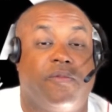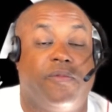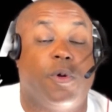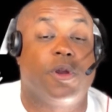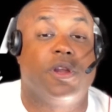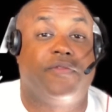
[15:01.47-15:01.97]

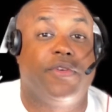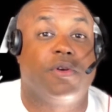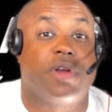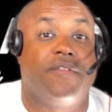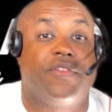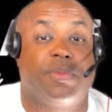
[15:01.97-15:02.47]
where you feel
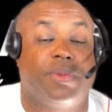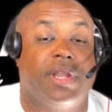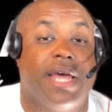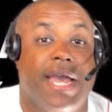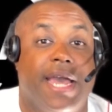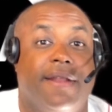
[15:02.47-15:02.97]
comfortable
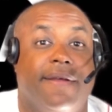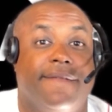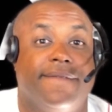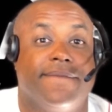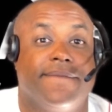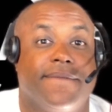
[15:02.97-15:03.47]
at,
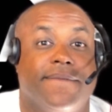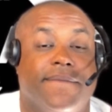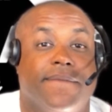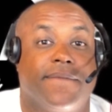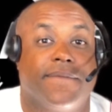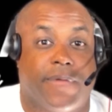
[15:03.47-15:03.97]

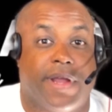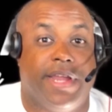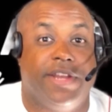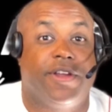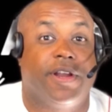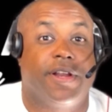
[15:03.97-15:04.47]
right?
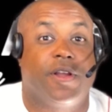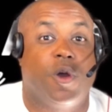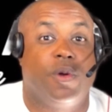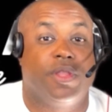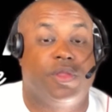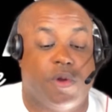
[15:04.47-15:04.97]
You're gonna go
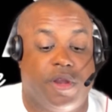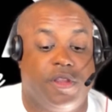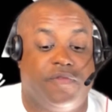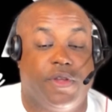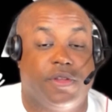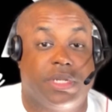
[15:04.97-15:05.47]
with where you
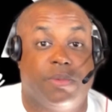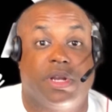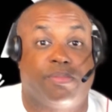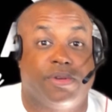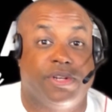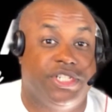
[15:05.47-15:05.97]
feel somewhat
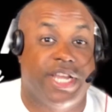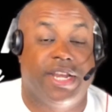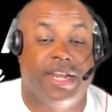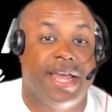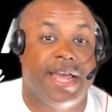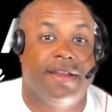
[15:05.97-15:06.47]
appreciated
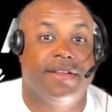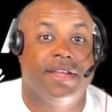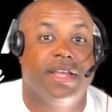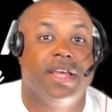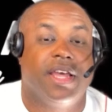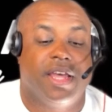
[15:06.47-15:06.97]
at,
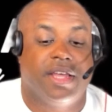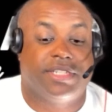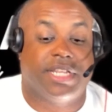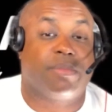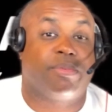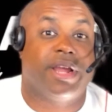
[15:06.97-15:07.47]

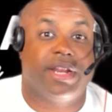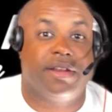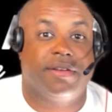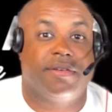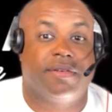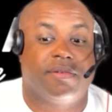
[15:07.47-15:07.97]
celebrated,
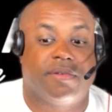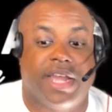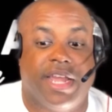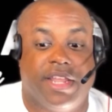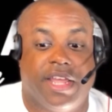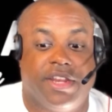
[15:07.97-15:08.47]

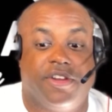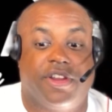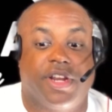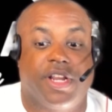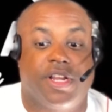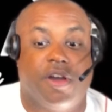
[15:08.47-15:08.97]
right? And you're
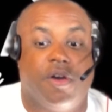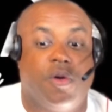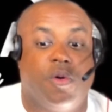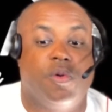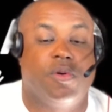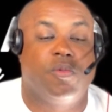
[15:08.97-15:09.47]
gonna
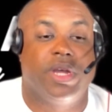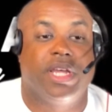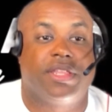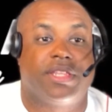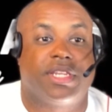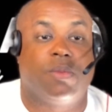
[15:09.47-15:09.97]
go
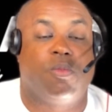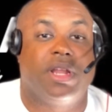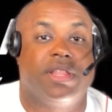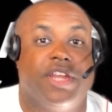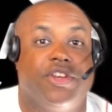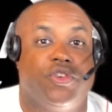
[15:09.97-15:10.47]
with
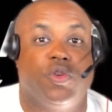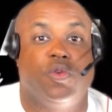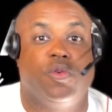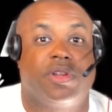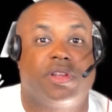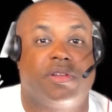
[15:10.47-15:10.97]
someone that you
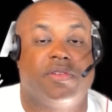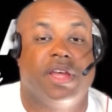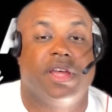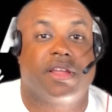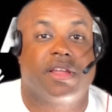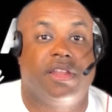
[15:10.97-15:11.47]

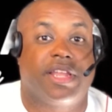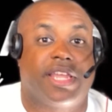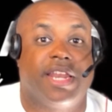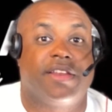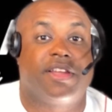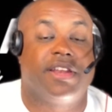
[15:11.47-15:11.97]
click
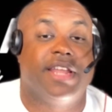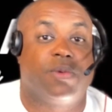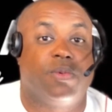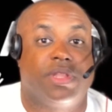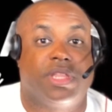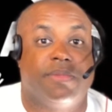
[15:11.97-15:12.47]
and connect
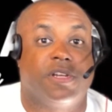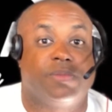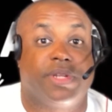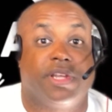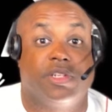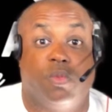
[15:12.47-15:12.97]
with the most
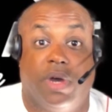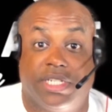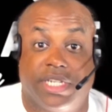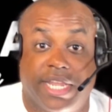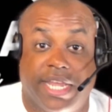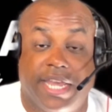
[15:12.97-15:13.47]
because once
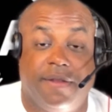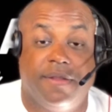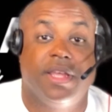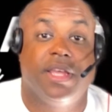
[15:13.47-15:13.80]
again,